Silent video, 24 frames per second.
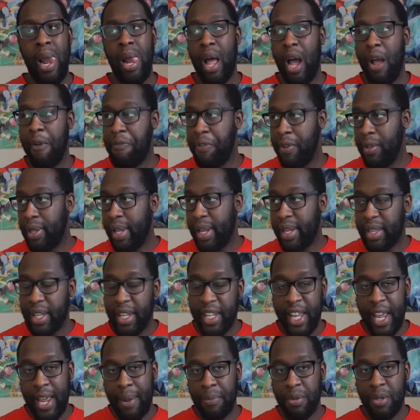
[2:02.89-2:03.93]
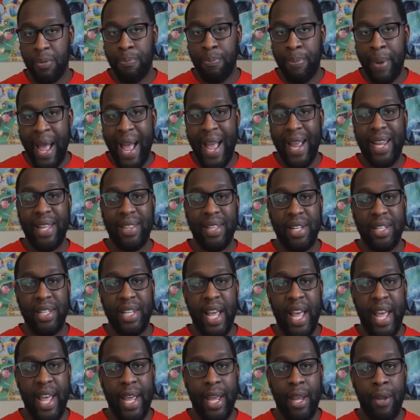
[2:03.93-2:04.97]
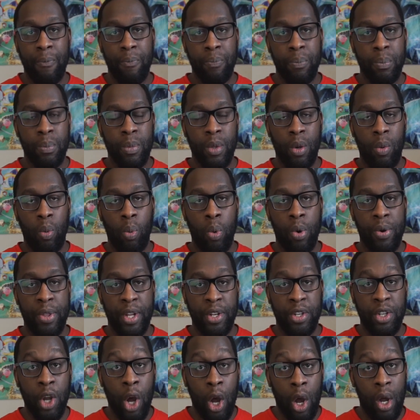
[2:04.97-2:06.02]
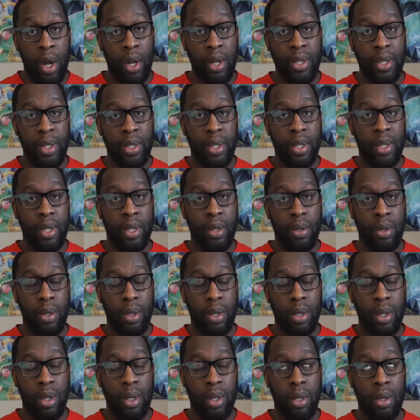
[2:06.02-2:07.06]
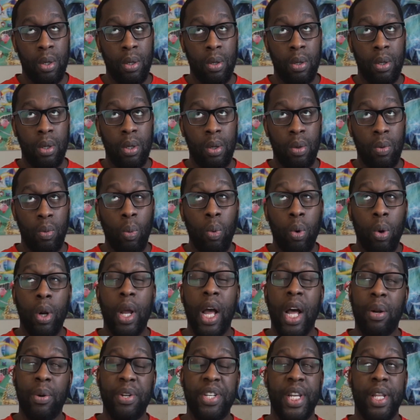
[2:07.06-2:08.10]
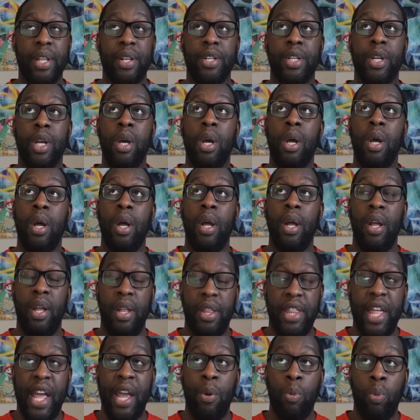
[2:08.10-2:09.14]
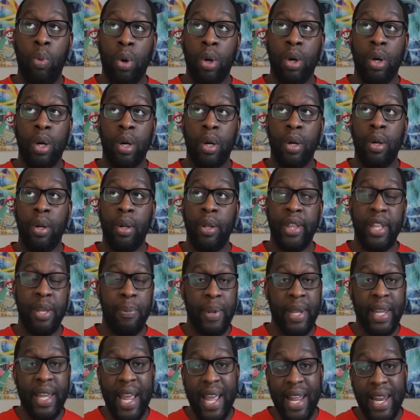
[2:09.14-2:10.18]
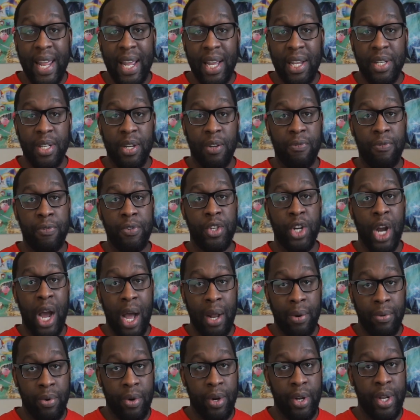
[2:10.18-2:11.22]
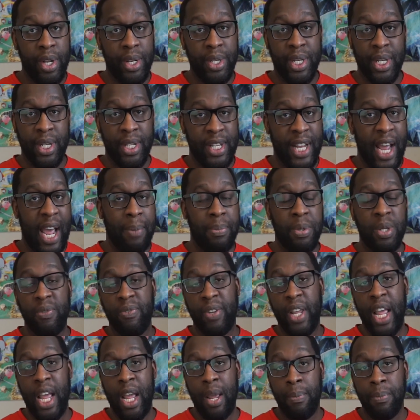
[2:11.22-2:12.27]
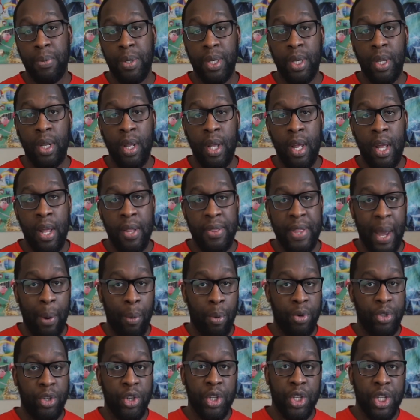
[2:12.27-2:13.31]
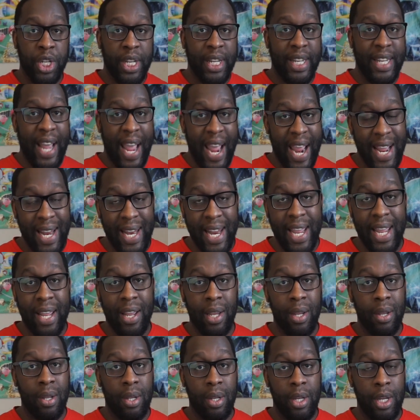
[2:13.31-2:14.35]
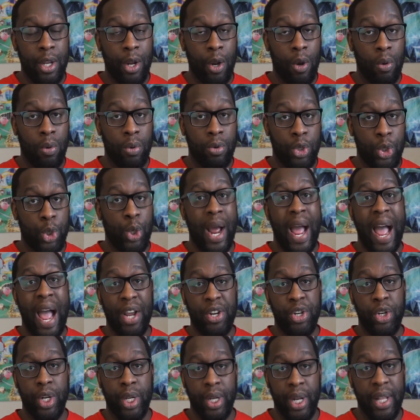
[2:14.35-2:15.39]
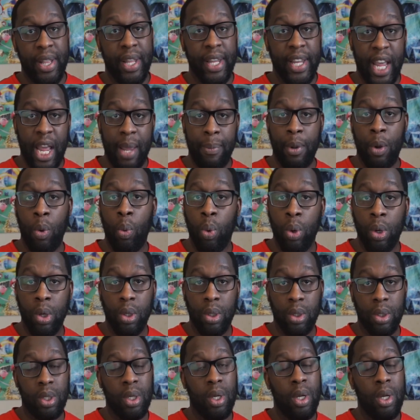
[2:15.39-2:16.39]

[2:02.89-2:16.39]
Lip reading: I feel like the games back in the day were the dawn, how do I say this? They were the beginnings of genres and types of games that were just gaining, traction in the gaming world.